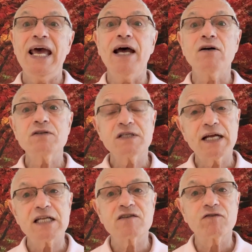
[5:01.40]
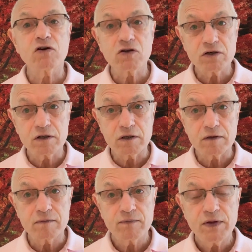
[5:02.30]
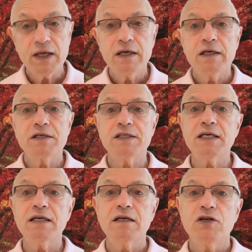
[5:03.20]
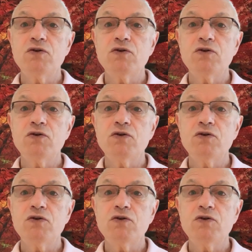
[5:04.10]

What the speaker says: L stands for learn. You see,